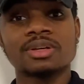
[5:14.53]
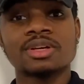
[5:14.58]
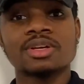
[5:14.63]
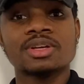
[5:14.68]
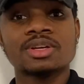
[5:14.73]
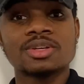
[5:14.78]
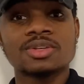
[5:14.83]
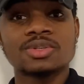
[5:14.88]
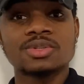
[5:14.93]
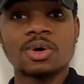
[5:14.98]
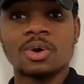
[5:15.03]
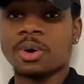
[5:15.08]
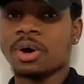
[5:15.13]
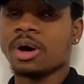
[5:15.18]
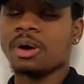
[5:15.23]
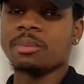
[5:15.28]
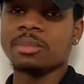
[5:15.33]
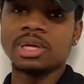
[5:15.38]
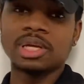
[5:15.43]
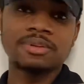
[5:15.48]
So
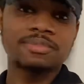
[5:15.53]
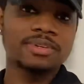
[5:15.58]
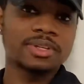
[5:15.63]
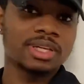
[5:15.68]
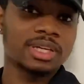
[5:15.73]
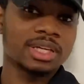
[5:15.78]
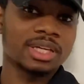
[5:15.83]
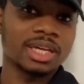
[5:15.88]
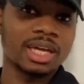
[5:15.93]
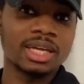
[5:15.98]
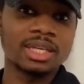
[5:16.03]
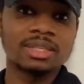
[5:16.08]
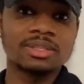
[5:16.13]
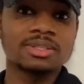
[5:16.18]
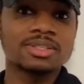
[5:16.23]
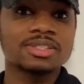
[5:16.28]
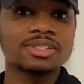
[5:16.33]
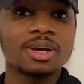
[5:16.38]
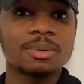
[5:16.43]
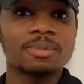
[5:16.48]
um, if you could get in
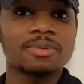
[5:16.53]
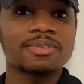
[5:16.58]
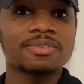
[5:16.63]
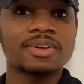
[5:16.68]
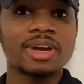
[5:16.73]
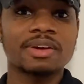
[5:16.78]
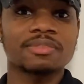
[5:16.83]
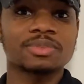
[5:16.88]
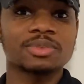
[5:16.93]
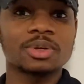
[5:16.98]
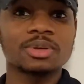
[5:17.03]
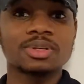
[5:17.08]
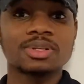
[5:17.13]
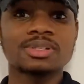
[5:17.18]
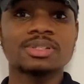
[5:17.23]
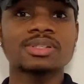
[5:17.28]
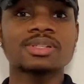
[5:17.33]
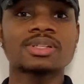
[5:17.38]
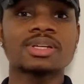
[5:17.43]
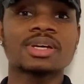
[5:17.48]
sub
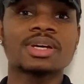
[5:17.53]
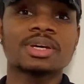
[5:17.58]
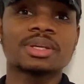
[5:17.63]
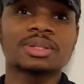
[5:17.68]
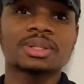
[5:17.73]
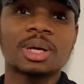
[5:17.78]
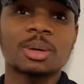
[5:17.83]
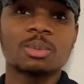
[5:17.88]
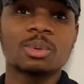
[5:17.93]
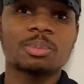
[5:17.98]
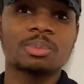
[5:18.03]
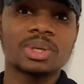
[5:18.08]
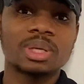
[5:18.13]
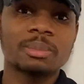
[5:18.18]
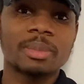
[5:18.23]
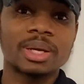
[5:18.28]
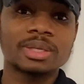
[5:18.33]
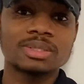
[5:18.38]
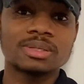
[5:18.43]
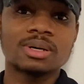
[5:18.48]
$5, that will be my
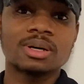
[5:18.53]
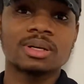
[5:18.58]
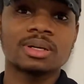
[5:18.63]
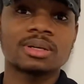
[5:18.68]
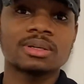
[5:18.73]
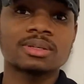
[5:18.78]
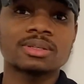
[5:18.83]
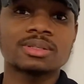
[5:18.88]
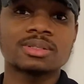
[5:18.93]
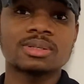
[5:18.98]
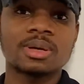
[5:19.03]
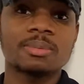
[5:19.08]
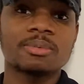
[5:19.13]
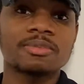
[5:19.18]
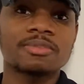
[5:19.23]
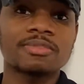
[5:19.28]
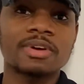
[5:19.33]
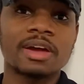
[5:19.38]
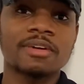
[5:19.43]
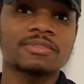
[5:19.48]
target, sub
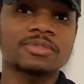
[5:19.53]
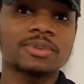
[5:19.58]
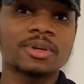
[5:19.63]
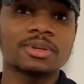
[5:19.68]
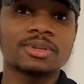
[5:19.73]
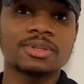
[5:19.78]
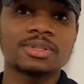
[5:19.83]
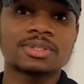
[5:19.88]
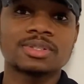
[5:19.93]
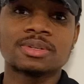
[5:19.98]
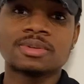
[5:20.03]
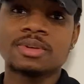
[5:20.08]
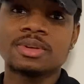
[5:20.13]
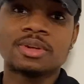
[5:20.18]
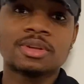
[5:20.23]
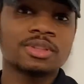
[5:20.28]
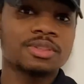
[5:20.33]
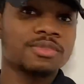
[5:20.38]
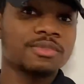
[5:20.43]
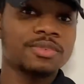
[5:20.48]
$5
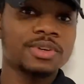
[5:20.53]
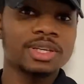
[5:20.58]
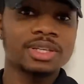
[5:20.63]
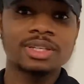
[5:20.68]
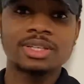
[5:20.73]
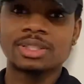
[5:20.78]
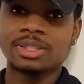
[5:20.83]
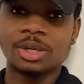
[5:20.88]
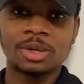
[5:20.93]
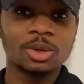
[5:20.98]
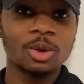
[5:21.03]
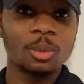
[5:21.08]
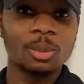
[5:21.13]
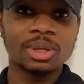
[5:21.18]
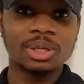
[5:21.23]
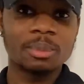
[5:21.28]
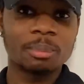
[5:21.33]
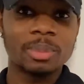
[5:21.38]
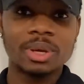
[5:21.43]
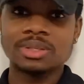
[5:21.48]
three the lower the
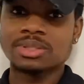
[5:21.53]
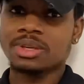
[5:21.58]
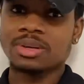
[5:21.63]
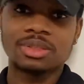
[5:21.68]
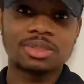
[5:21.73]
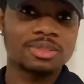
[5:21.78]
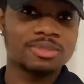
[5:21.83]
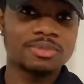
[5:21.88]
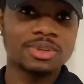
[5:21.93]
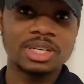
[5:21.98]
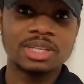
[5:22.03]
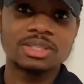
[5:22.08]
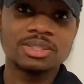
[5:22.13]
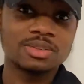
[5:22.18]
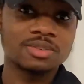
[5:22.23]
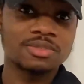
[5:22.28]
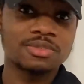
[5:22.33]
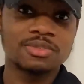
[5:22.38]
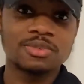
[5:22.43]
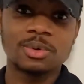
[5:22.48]
better three to
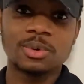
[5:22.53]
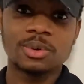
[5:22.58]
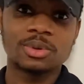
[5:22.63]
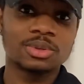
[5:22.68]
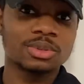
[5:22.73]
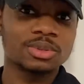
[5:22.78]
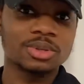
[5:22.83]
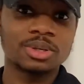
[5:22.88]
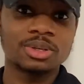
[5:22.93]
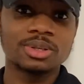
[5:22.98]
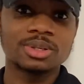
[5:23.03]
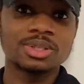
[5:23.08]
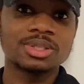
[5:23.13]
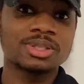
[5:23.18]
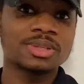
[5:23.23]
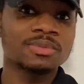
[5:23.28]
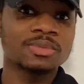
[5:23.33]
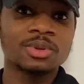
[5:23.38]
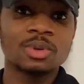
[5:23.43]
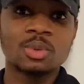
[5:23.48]
four dollars
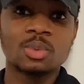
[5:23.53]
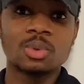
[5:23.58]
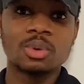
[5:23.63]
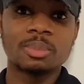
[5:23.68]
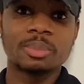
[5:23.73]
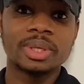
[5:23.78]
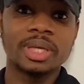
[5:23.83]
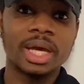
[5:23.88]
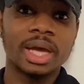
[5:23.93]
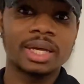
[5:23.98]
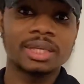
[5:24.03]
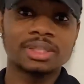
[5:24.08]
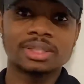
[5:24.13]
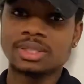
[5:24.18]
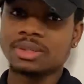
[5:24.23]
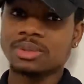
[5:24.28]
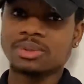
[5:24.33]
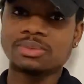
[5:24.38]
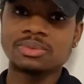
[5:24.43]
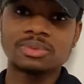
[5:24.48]
will be
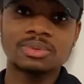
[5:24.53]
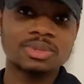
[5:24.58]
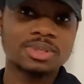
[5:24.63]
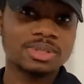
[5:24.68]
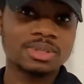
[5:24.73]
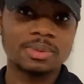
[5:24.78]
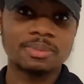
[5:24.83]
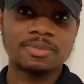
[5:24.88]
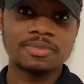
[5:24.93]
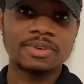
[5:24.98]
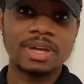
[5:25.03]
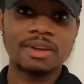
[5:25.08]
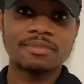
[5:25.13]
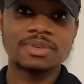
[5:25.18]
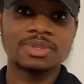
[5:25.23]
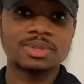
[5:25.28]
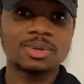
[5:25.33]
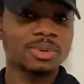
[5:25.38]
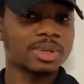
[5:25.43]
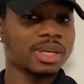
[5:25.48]
ideal sub five is
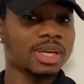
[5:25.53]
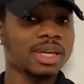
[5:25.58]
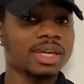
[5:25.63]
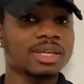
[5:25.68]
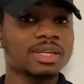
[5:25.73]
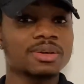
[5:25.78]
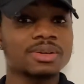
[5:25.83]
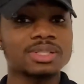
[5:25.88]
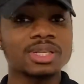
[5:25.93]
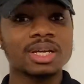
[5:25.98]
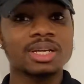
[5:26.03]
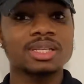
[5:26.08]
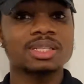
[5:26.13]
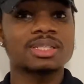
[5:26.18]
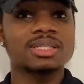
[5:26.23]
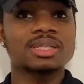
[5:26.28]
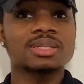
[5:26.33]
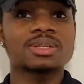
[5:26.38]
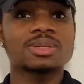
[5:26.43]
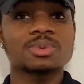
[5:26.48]
okay because i could
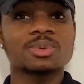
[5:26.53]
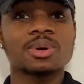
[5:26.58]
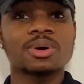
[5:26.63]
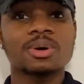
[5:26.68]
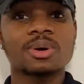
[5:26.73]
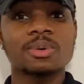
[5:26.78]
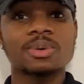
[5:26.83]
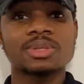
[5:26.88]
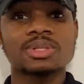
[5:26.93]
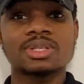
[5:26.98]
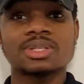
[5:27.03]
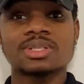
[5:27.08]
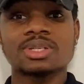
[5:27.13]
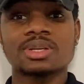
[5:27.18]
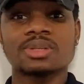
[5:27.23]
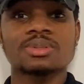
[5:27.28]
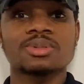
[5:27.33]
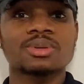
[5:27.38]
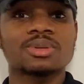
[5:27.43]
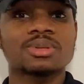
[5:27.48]
see this one going to six
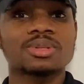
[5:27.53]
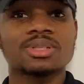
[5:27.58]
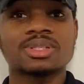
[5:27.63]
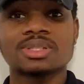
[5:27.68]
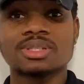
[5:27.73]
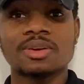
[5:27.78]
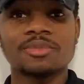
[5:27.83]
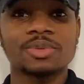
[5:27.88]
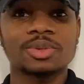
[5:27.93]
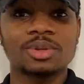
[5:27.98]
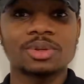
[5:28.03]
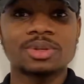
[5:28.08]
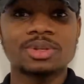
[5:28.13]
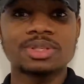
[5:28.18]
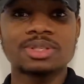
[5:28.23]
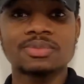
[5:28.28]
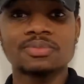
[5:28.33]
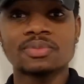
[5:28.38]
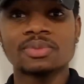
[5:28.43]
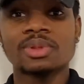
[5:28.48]
dollars seven dollars
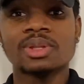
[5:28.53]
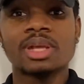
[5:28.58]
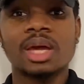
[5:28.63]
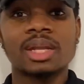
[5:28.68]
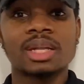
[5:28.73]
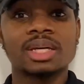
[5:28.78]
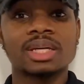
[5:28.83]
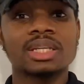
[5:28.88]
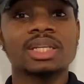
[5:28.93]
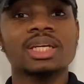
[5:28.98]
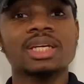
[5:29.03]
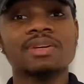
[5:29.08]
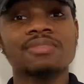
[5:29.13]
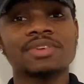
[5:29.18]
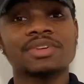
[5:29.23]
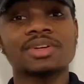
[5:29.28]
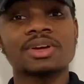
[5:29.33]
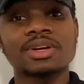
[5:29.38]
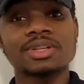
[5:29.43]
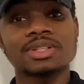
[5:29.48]
and it could even
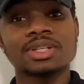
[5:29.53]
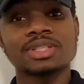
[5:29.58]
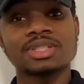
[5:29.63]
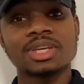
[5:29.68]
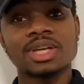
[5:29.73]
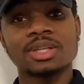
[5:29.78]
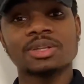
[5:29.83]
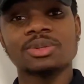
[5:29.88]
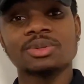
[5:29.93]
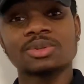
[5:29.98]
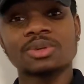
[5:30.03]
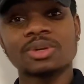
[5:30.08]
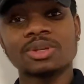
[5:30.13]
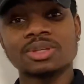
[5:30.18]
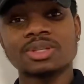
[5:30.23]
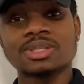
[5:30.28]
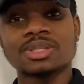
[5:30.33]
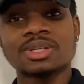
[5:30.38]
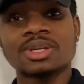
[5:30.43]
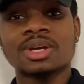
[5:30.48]
touch the ten
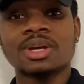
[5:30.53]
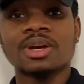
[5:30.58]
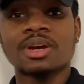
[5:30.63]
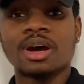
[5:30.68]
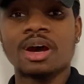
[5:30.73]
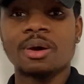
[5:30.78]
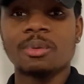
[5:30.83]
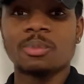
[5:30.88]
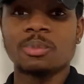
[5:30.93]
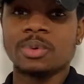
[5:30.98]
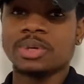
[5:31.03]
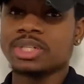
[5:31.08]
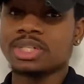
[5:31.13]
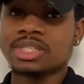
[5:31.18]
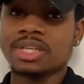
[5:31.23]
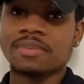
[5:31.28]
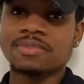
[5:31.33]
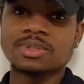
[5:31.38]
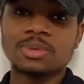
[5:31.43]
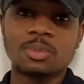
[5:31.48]
dollars um, we just
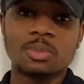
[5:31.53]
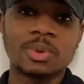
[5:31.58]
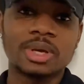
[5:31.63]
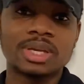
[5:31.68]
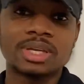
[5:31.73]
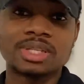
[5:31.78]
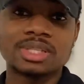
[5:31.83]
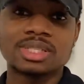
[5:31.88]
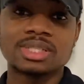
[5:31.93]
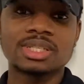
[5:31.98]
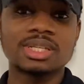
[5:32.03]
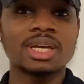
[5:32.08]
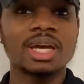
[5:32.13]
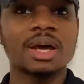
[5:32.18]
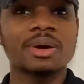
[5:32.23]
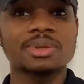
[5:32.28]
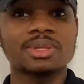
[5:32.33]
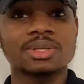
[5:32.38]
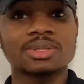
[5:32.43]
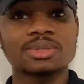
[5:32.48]
have to wait and see how
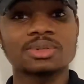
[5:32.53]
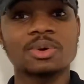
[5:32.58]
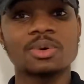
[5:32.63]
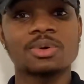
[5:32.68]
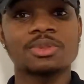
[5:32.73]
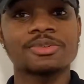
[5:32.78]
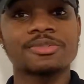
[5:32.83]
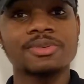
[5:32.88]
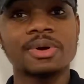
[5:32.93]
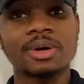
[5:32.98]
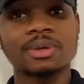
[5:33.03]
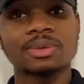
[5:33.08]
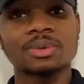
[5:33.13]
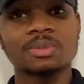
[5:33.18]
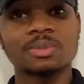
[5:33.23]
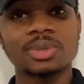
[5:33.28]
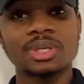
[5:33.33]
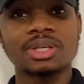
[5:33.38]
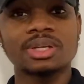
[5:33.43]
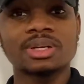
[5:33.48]
things go throughout the
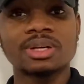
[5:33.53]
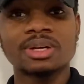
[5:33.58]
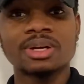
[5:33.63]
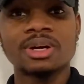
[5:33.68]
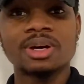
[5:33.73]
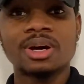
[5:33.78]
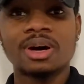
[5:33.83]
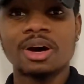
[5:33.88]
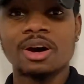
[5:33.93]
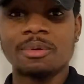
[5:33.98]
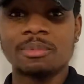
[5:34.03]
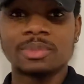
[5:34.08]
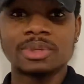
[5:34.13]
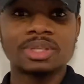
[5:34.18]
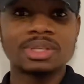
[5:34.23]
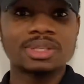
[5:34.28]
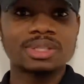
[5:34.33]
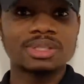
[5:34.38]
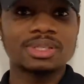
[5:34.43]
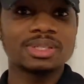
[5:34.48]
week um,
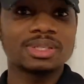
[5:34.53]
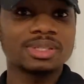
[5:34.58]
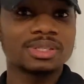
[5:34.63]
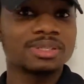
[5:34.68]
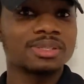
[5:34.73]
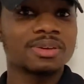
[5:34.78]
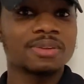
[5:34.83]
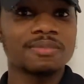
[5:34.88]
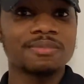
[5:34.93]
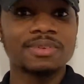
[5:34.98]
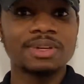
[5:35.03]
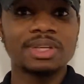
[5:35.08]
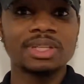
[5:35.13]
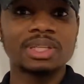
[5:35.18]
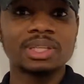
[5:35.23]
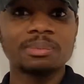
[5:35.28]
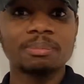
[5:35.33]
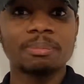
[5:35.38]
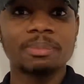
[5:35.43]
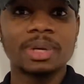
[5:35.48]
this is really
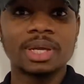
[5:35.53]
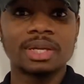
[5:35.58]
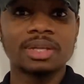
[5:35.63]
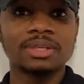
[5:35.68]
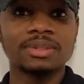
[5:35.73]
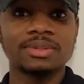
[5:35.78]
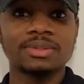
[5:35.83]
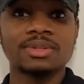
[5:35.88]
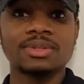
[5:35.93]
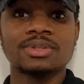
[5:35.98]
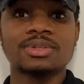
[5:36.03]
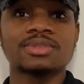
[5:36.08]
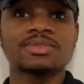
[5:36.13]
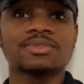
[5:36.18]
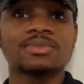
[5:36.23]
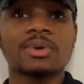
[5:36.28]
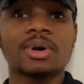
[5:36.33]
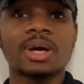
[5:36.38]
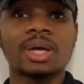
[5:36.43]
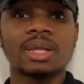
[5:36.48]
big news
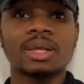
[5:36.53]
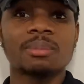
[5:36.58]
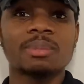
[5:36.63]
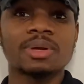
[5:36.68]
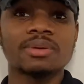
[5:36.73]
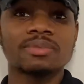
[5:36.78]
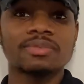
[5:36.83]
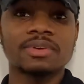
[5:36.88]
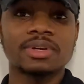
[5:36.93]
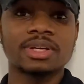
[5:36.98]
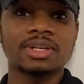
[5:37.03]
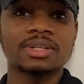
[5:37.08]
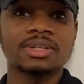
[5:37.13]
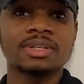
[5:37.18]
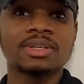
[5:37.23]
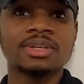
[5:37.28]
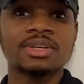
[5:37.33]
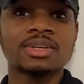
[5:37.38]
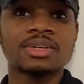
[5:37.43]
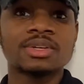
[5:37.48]
for lmfa
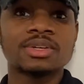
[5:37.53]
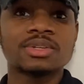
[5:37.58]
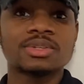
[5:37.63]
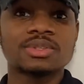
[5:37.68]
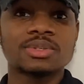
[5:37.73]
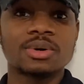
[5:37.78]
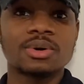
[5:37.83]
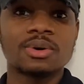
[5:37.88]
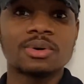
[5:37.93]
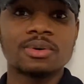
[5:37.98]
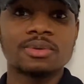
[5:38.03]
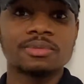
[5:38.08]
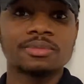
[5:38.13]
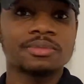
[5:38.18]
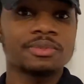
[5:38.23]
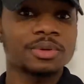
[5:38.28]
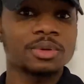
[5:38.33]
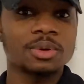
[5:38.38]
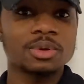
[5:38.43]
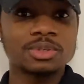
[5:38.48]
so for
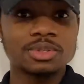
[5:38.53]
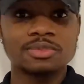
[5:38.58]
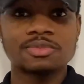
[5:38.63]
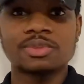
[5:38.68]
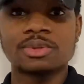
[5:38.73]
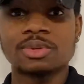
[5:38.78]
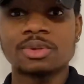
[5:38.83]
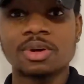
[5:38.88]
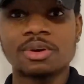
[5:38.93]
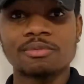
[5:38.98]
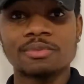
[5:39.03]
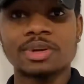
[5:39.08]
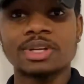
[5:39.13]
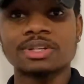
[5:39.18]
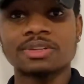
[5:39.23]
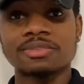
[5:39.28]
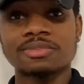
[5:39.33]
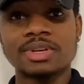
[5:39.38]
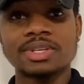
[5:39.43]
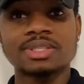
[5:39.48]
those of you not already
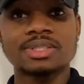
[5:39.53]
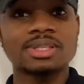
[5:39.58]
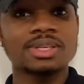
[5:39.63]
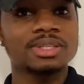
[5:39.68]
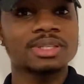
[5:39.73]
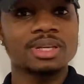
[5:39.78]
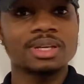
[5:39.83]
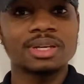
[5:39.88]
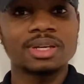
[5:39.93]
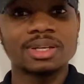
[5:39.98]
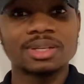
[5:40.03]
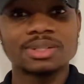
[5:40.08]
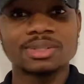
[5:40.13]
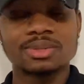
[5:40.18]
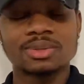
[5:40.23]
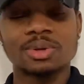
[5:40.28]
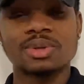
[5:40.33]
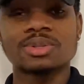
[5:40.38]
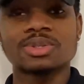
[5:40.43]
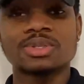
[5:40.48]
invested it is
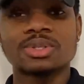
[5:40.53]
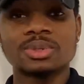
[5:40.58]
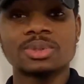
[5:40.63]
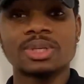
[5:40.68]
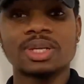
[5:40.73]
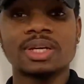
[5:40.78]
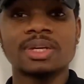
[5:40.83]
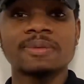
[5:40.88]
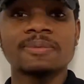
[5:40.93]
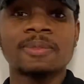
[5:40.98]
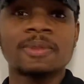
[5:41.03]
not too late